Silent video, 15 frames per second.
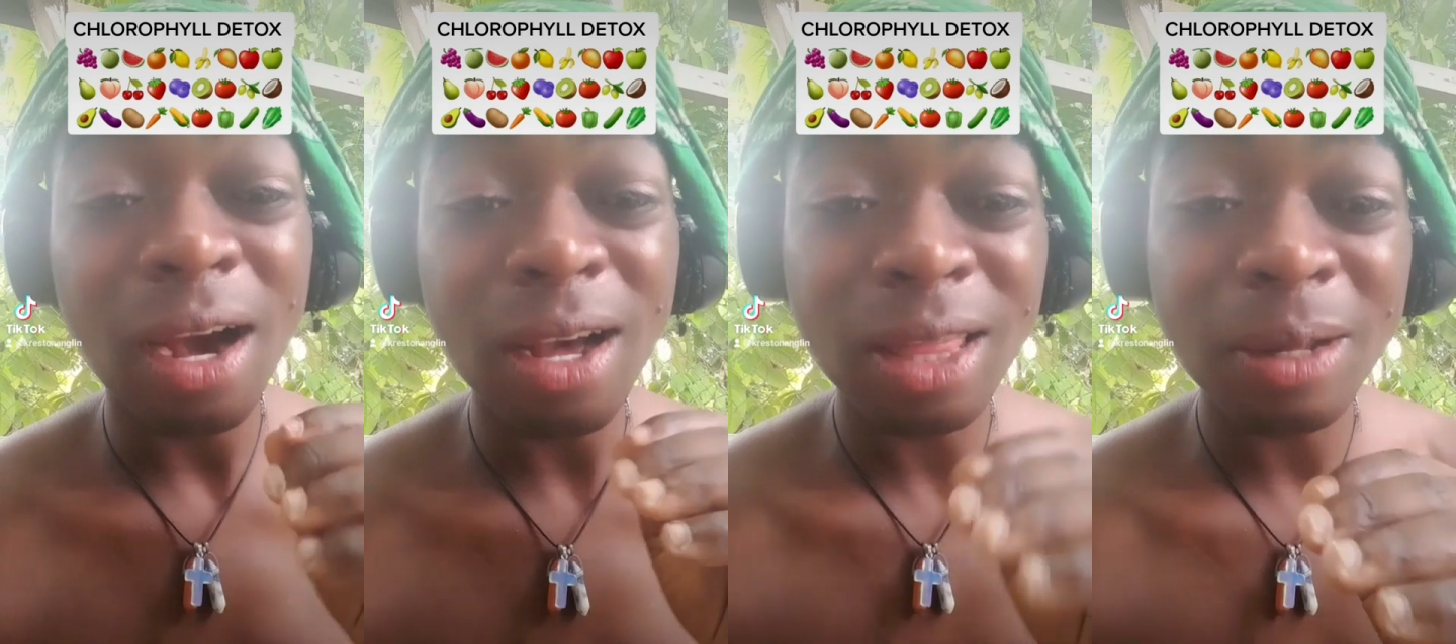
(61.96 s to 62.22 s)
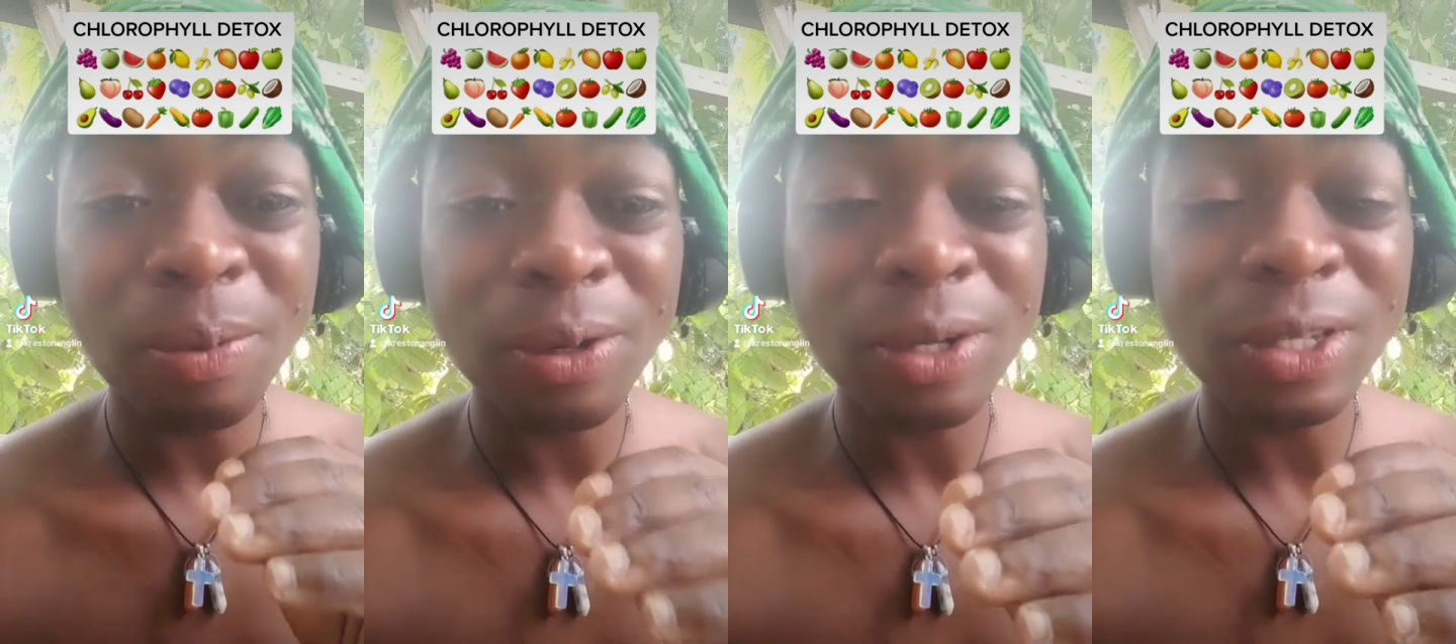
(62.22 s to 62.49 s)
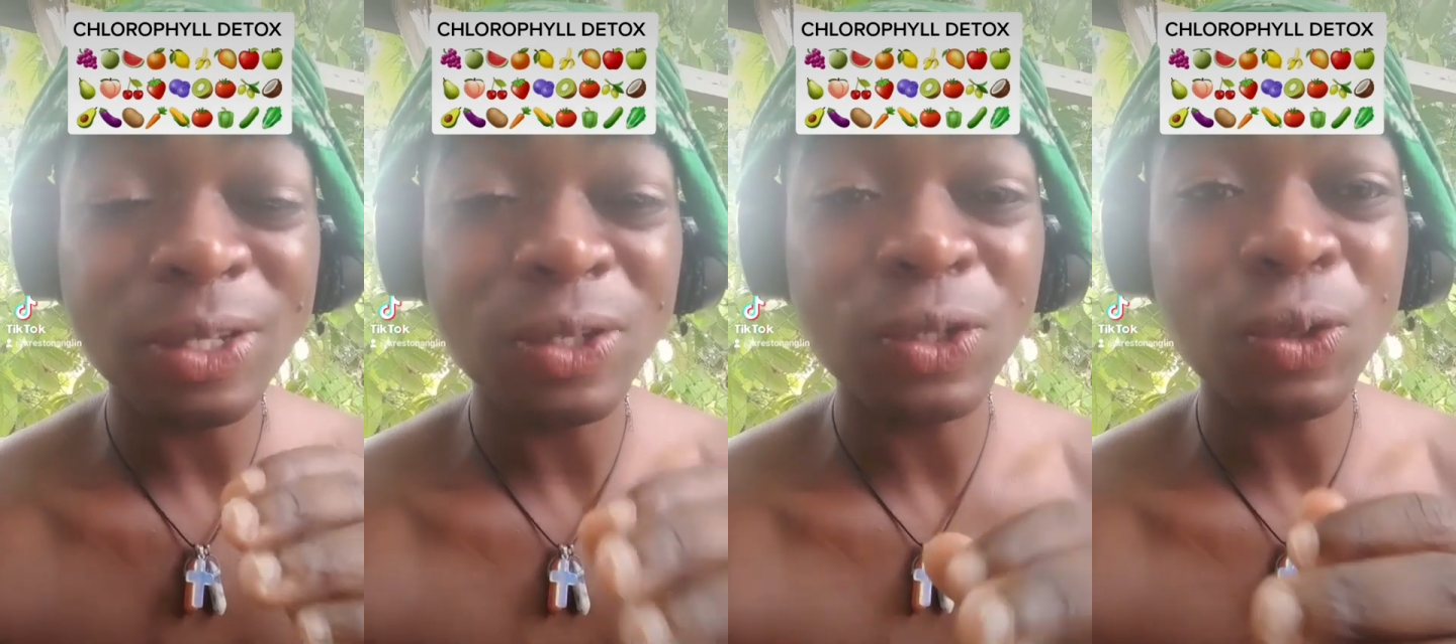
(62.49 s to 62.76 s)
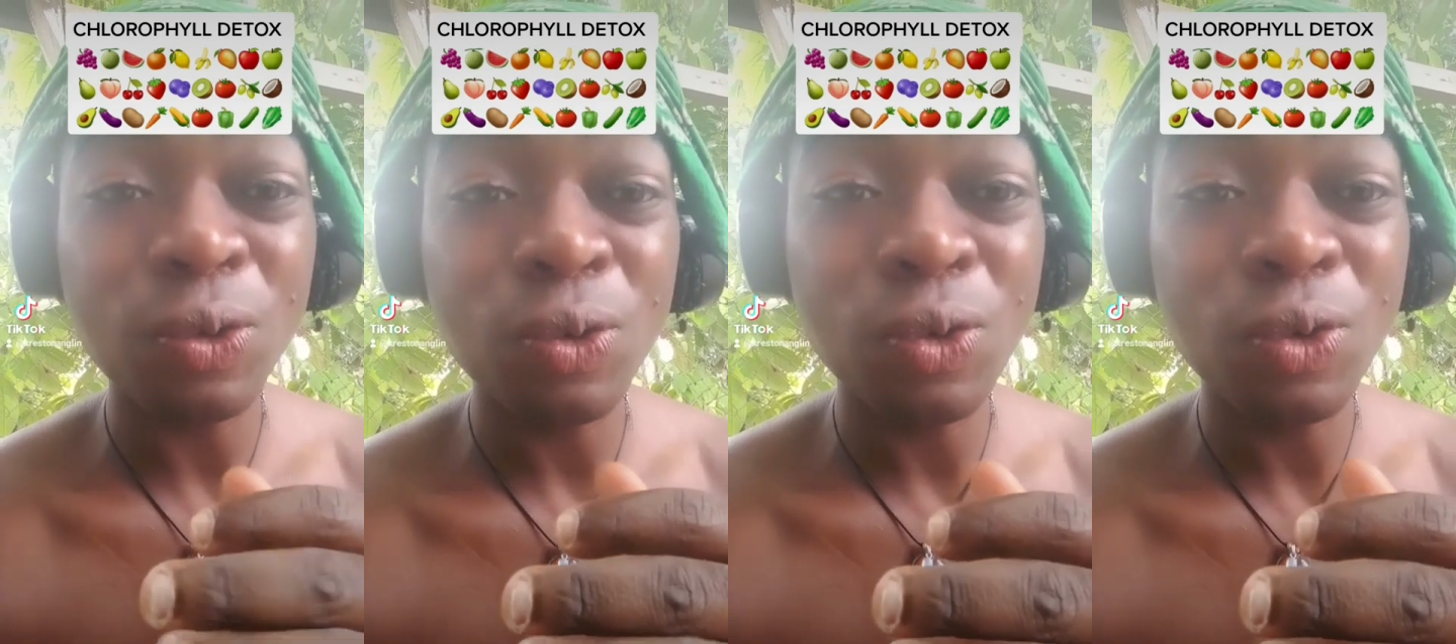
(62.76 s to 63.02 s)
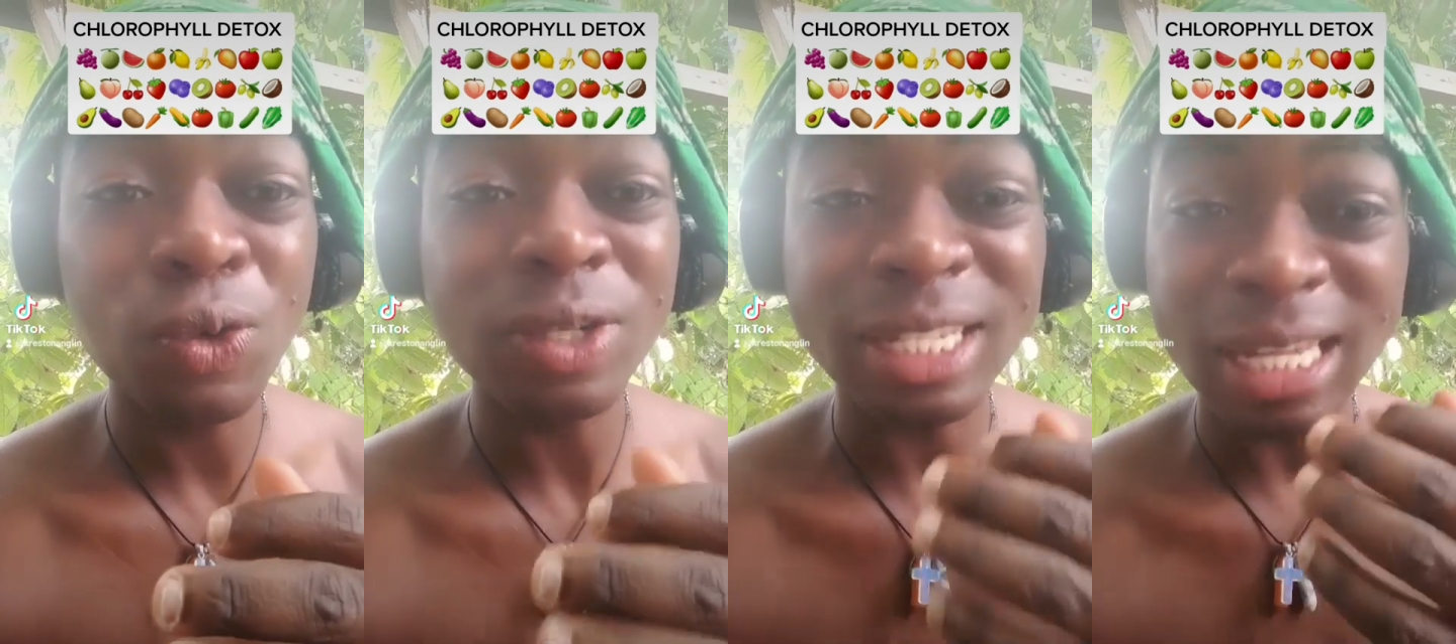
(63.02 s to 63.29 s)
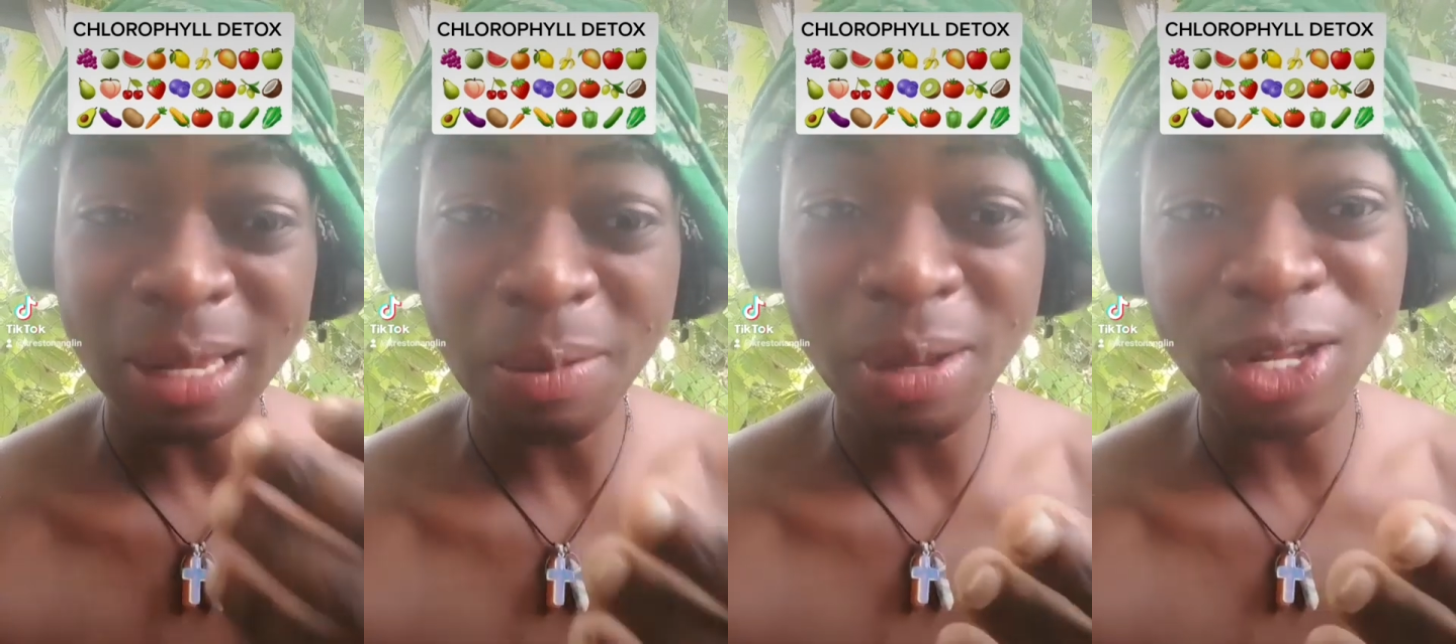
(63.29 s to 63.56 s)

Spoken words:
other persons who see